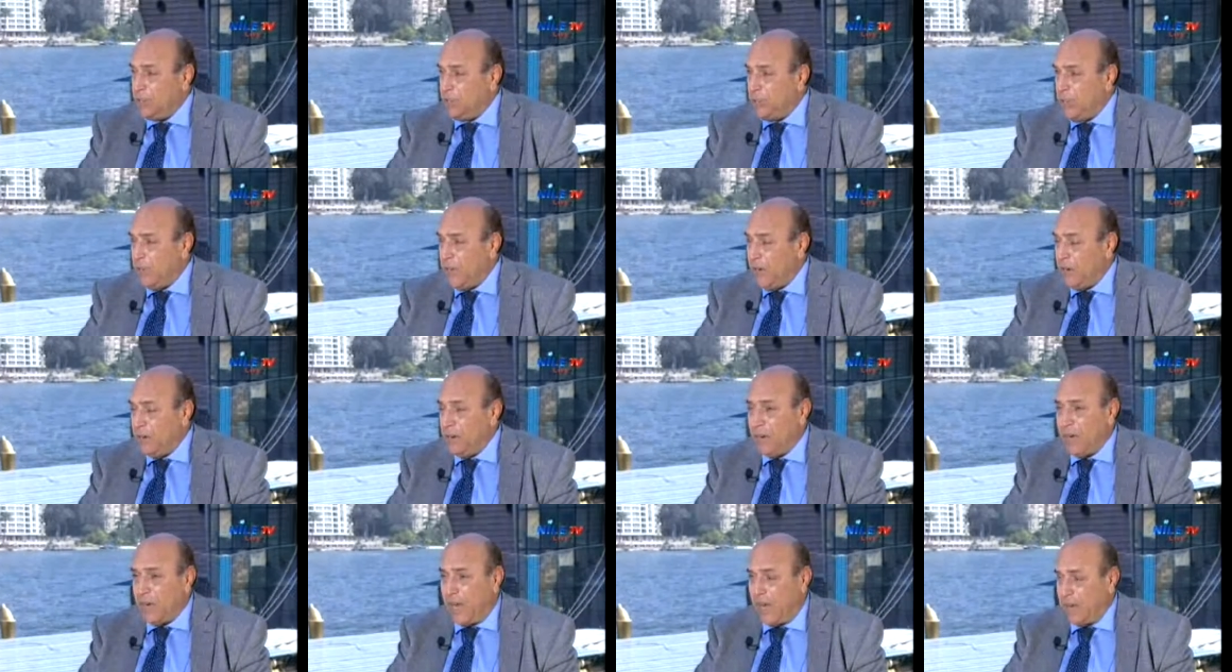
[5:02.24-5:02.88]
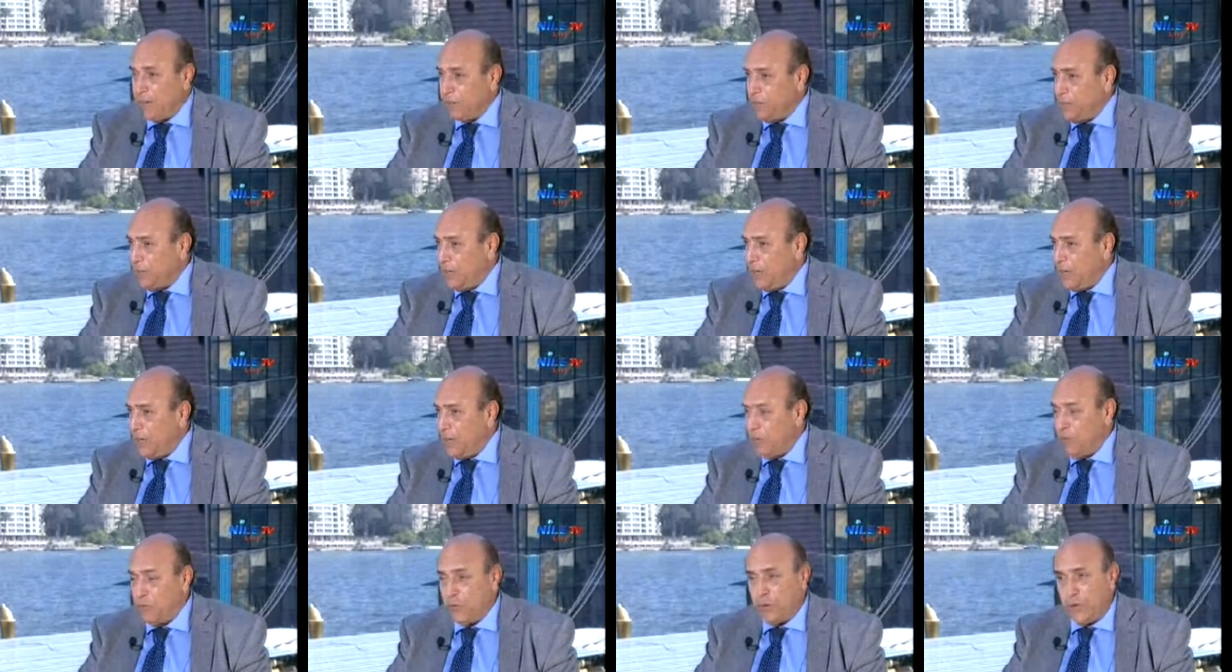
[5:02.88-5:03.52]
jail, life
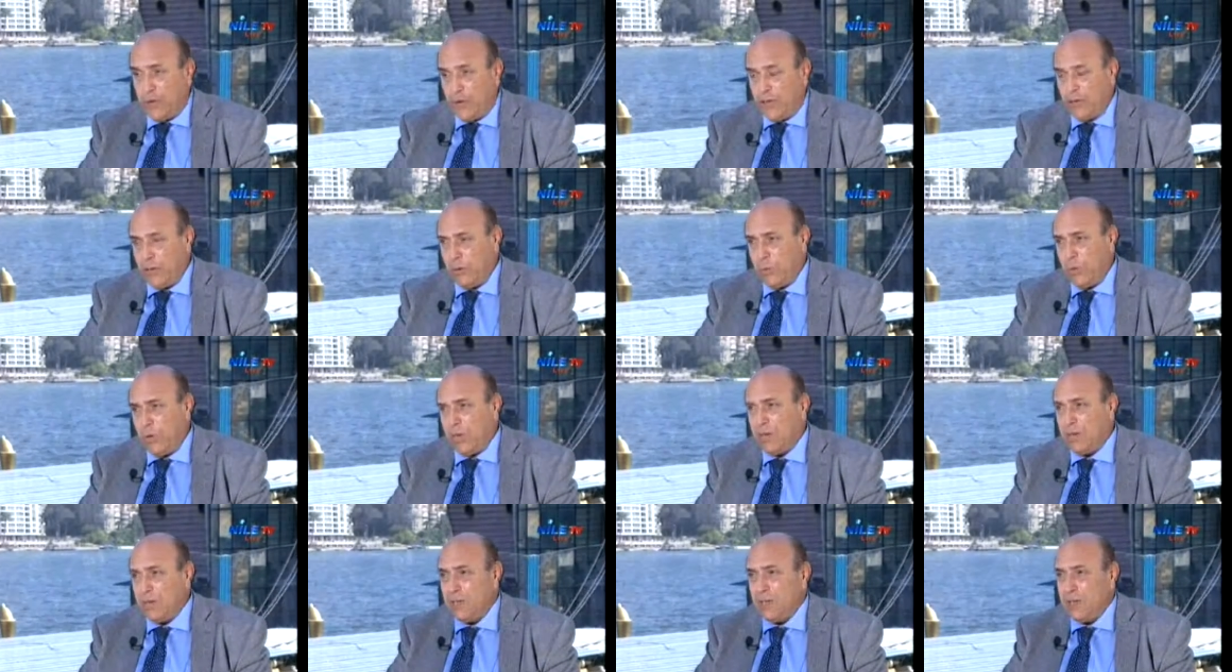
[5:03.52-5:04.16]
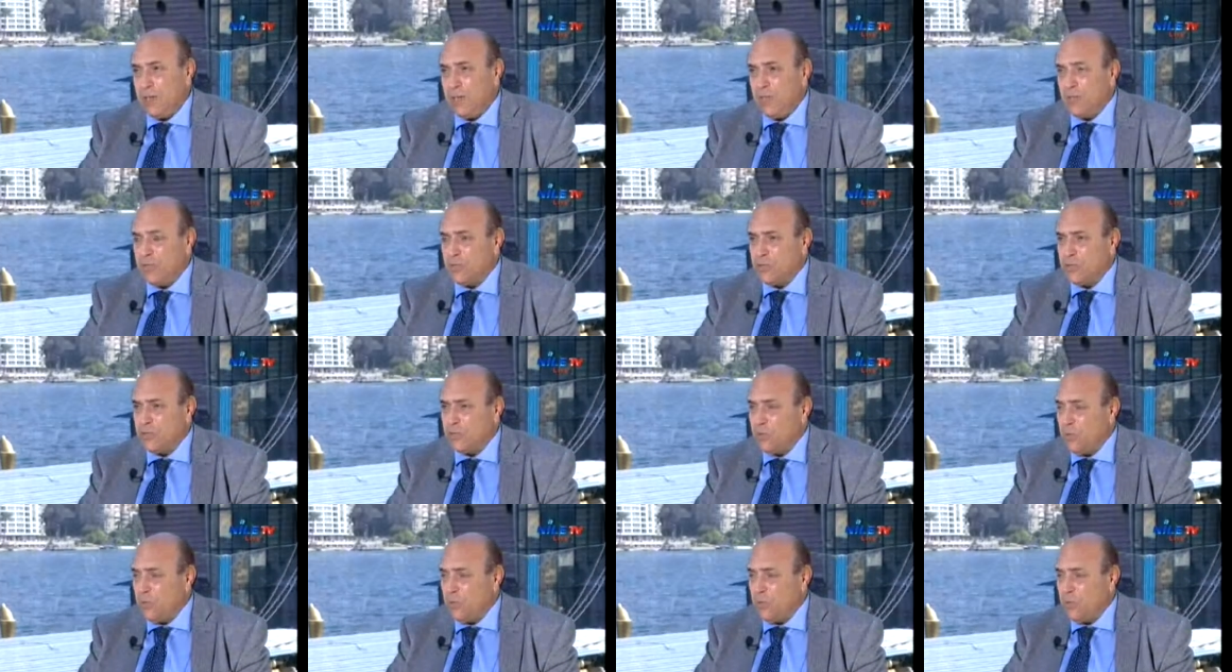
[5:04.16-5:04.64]
jail for anyone. Mm -hmm.